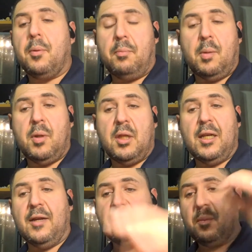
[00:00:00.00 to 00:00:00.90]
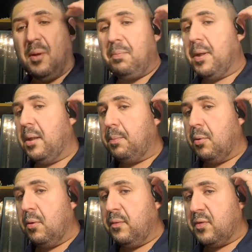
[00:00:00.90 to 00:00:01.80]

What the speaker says: but maybe they left them on paper of